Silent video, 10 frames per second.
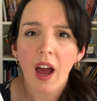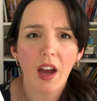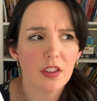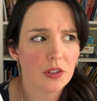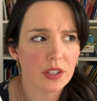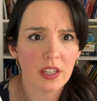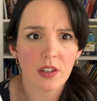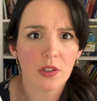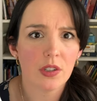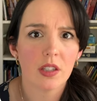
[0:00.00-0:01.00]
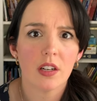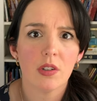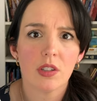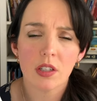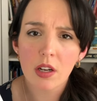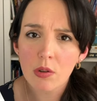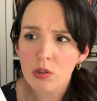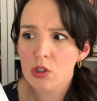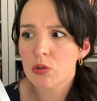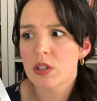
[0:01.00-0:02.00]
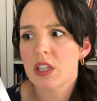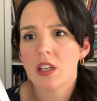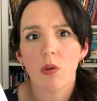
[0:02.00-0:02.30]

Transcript: other years there's the nose tree